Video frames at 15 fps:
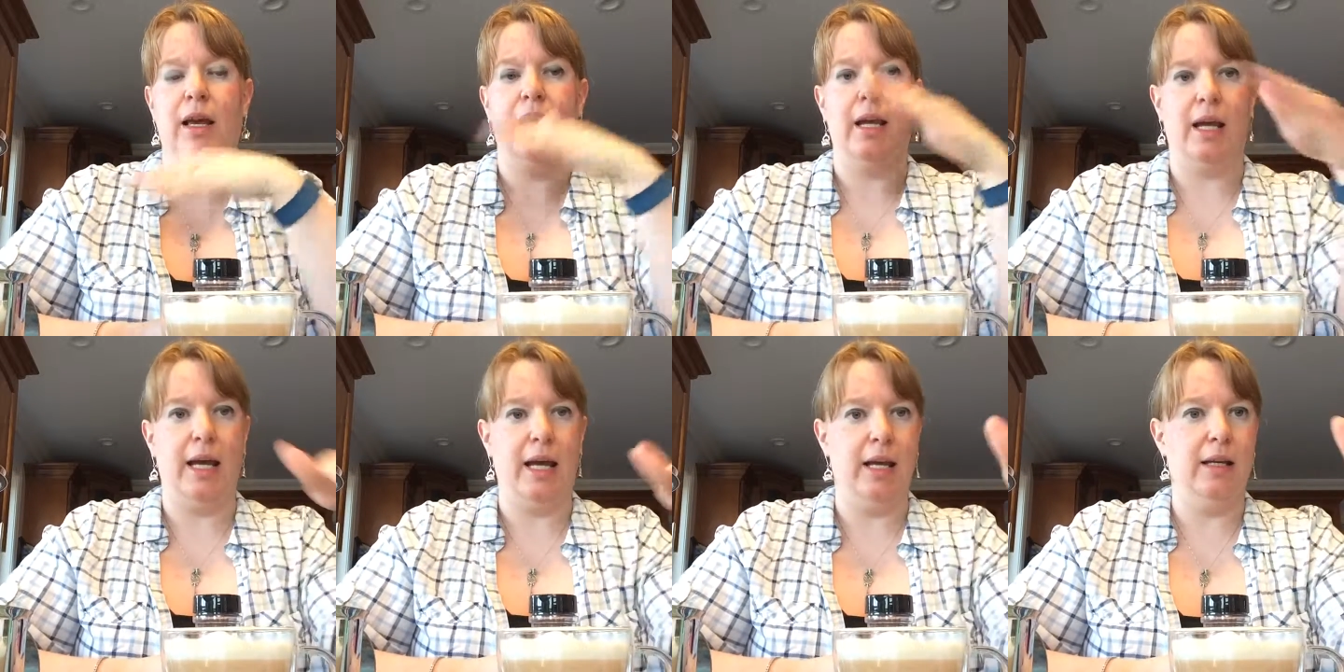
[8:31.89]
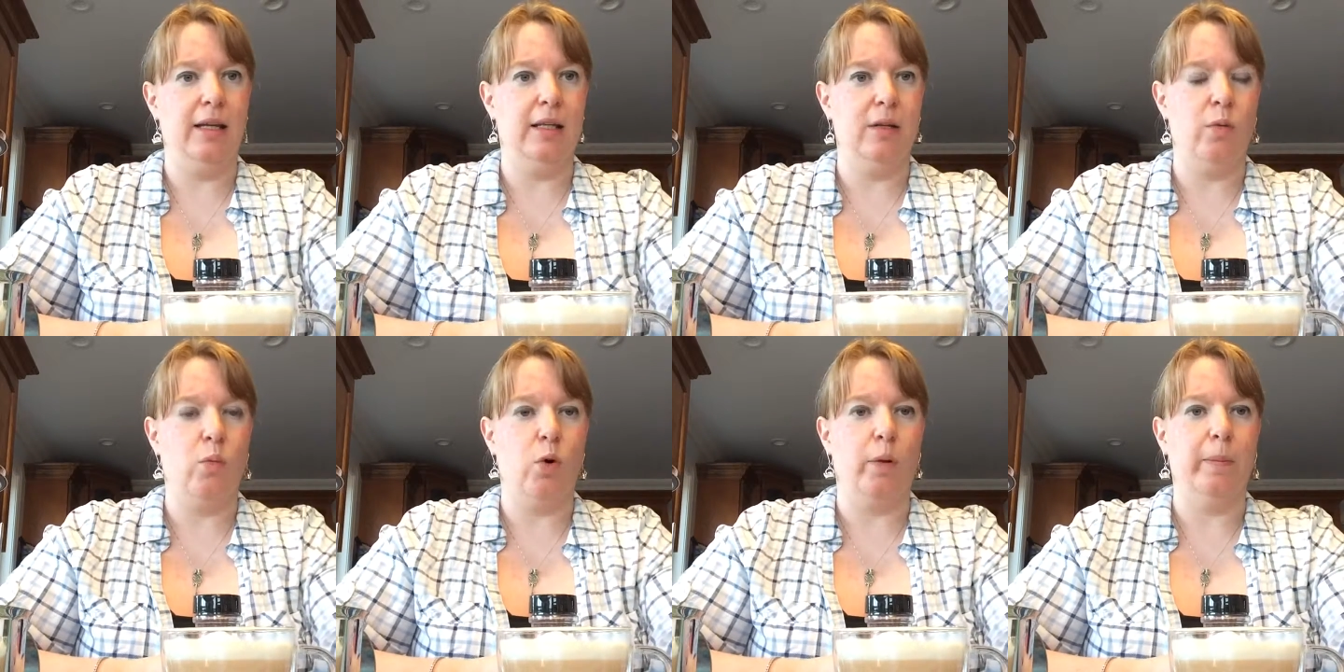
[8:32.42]
and I had
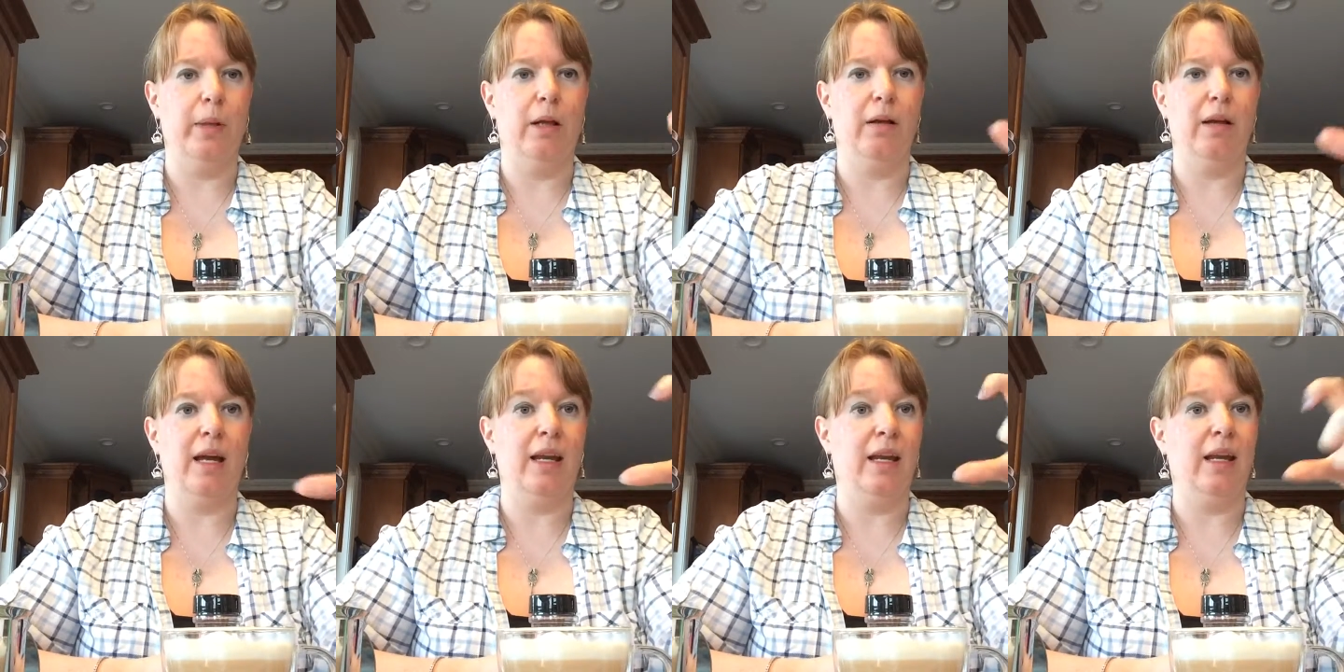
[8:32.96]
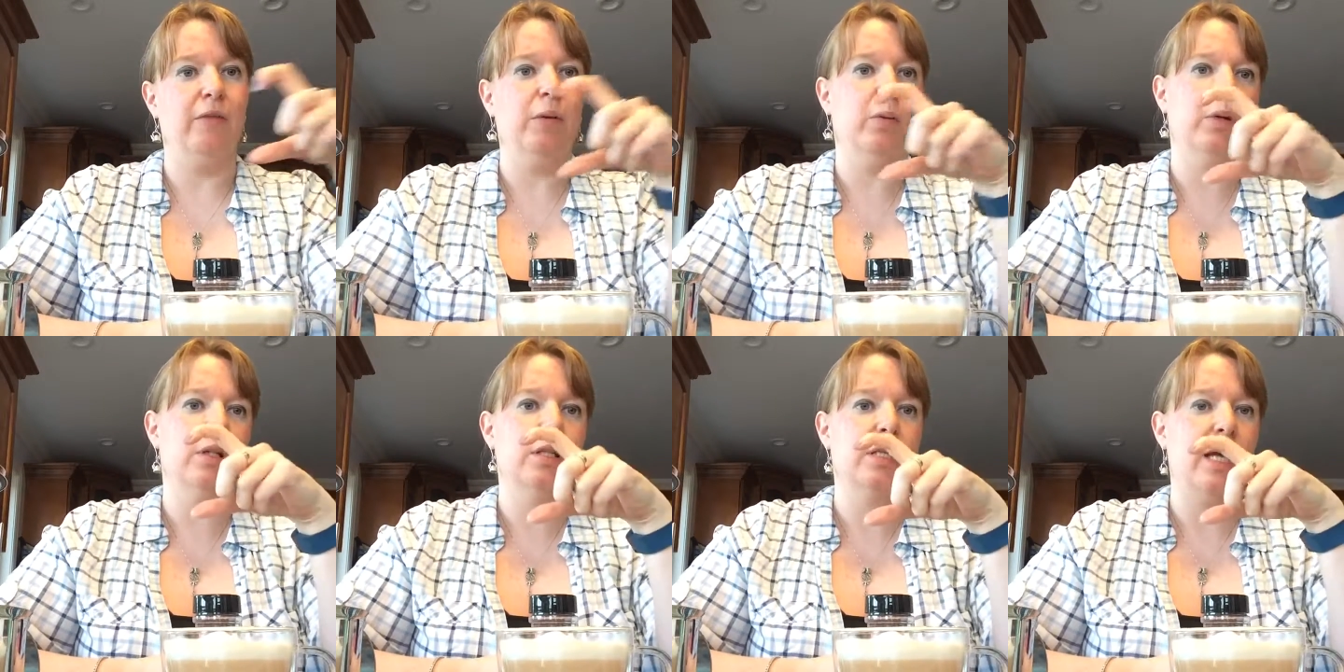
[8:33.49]
the warm milk, and then
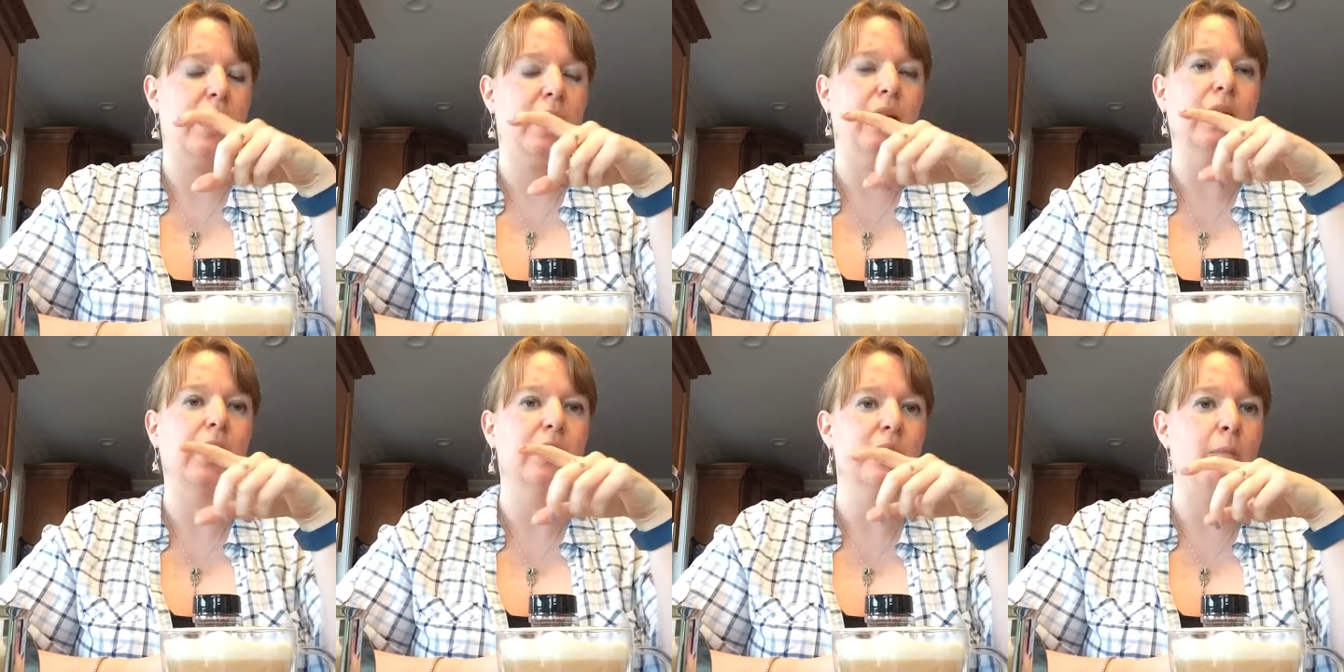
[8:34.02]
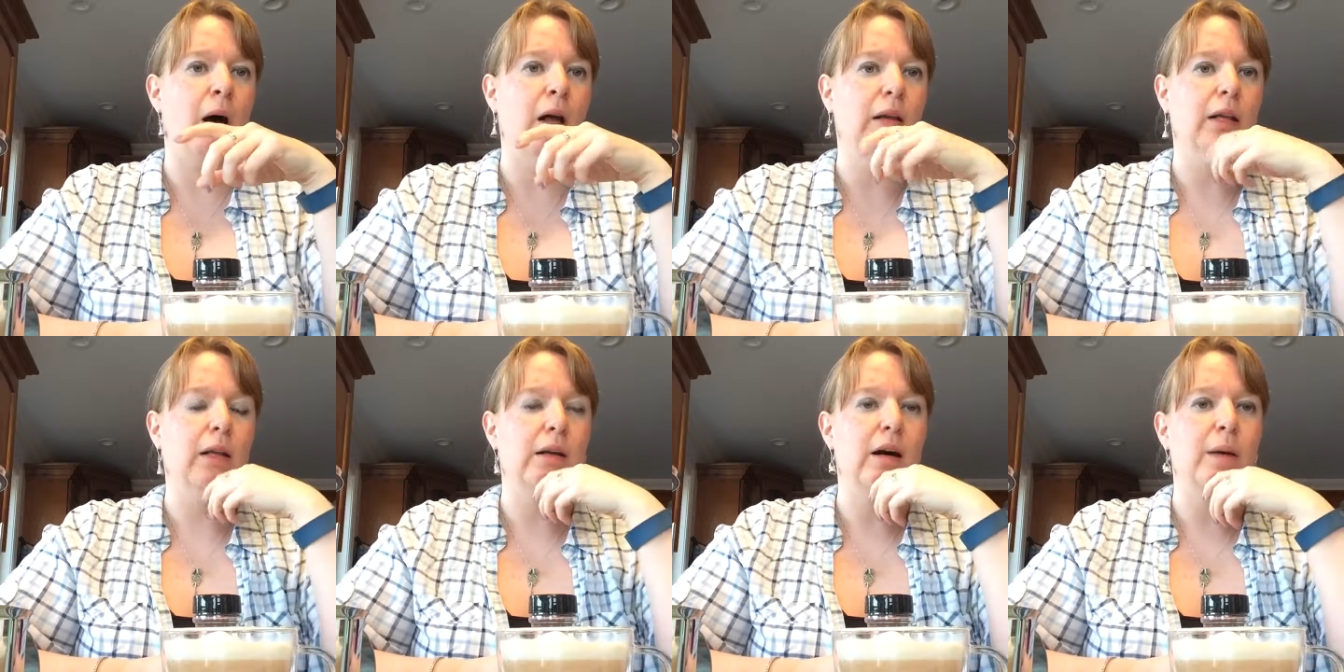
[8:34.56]
everyone just had like a small
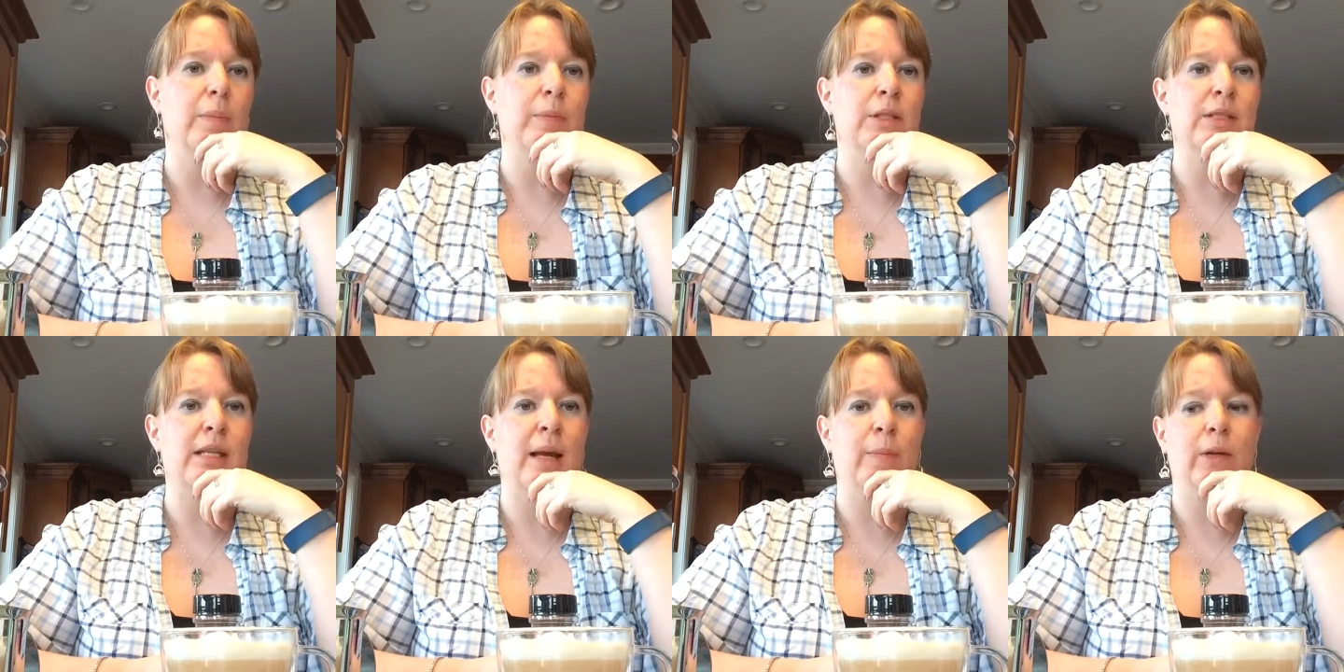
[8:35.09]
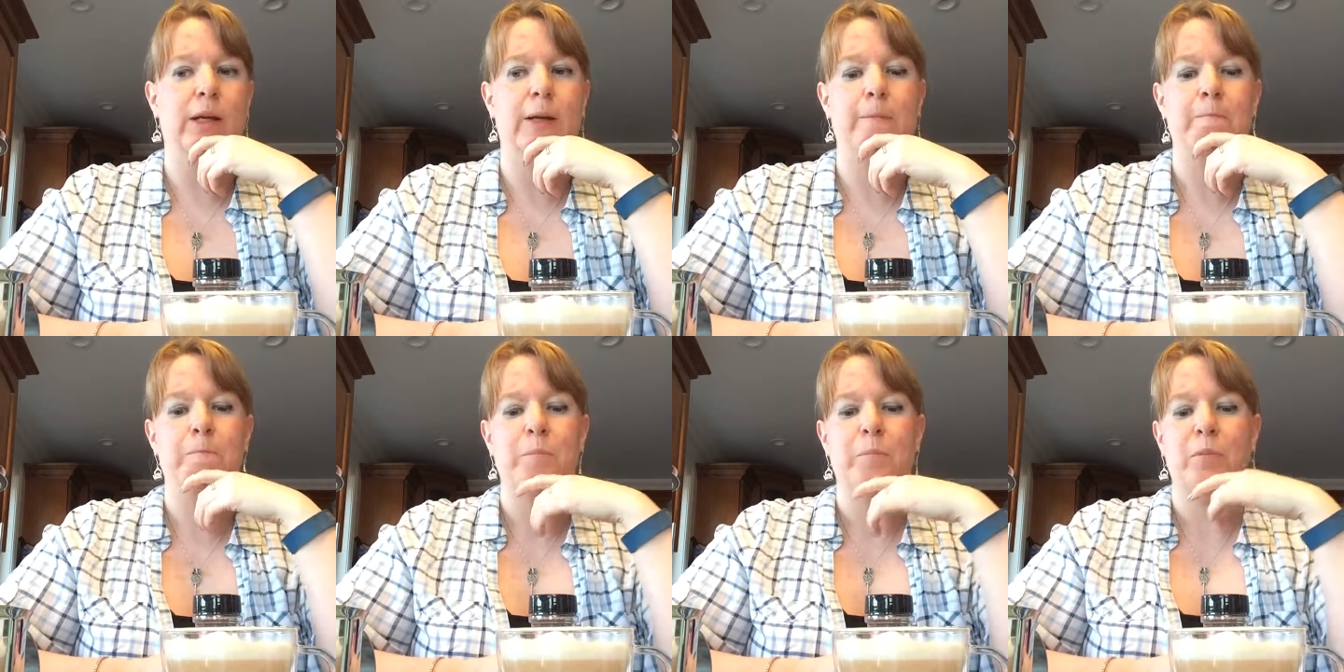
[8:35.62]
little cup to sample it.
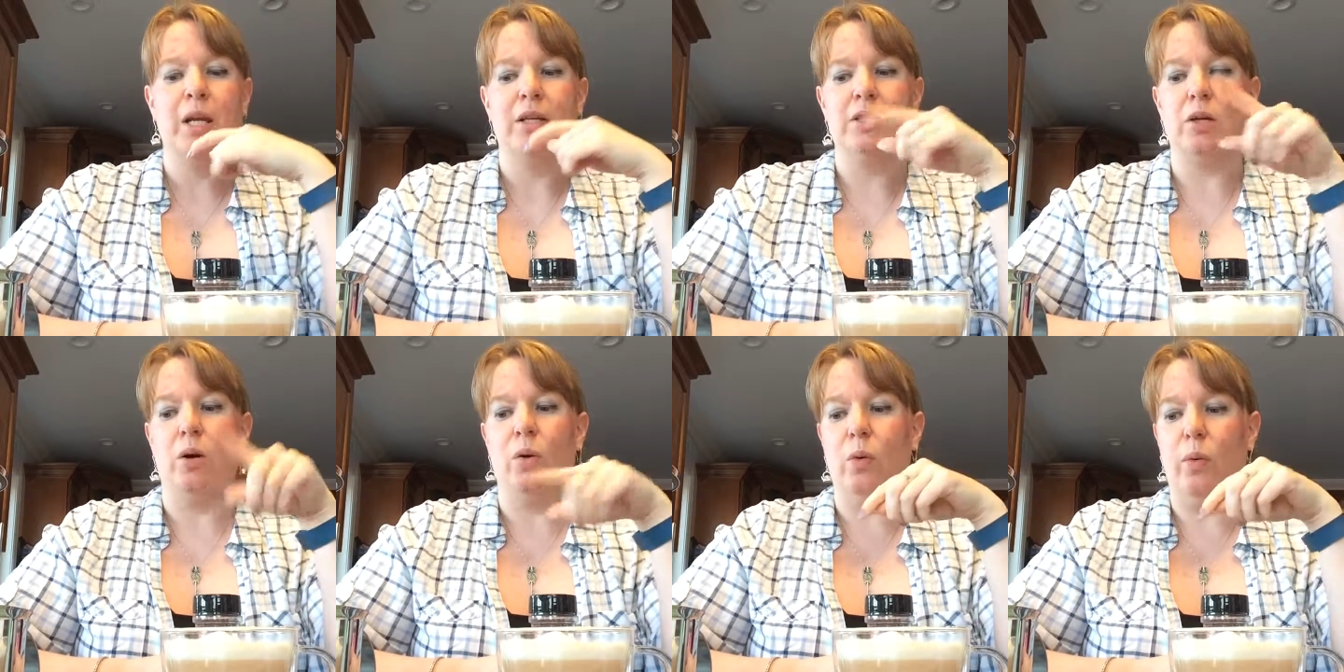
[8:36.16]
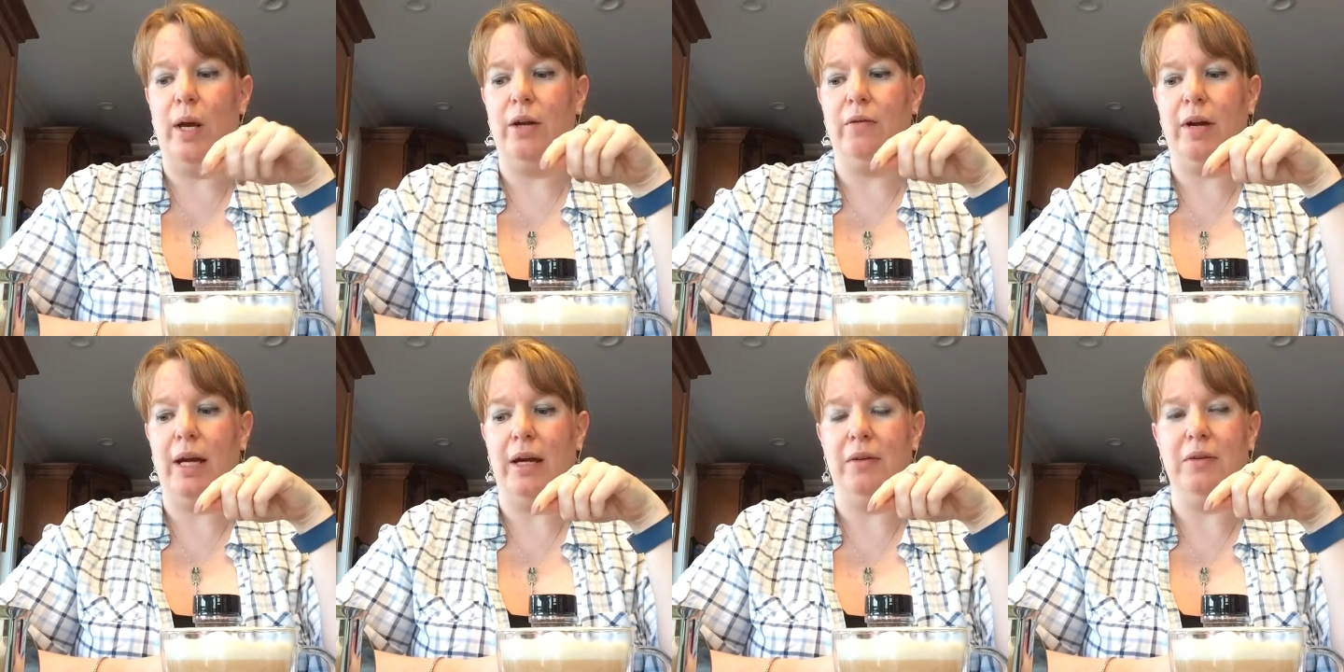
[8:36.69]
So went
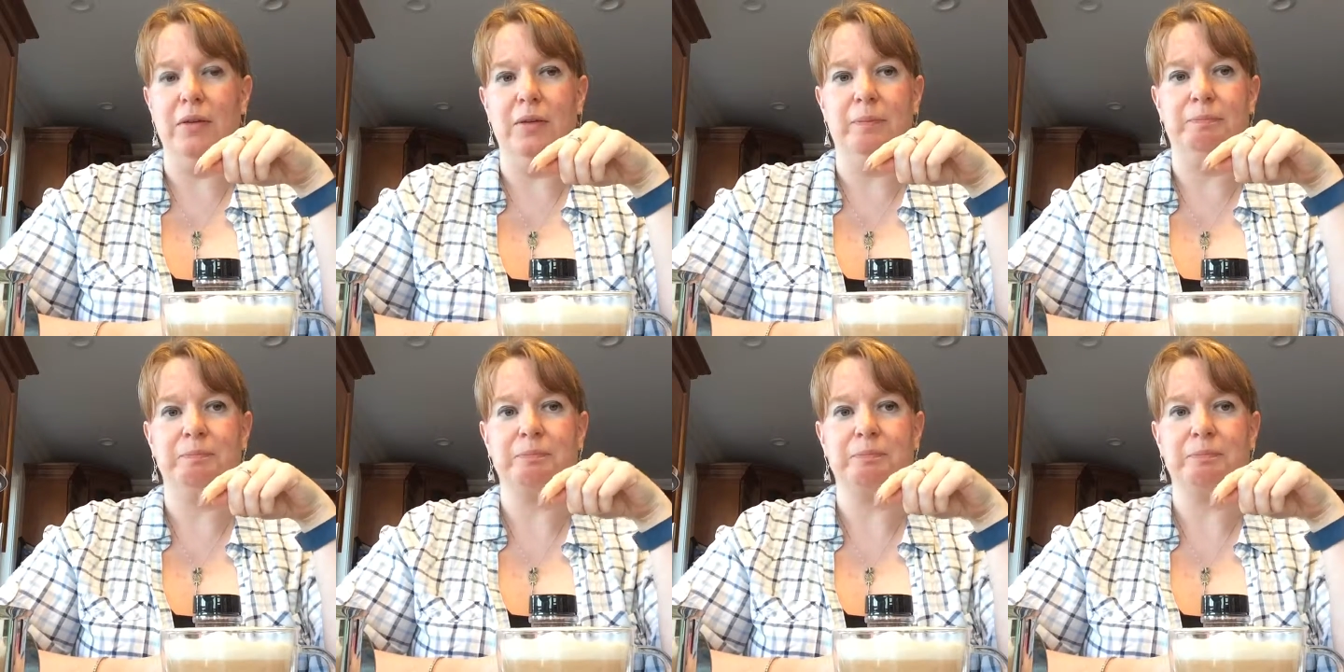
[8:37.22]
around.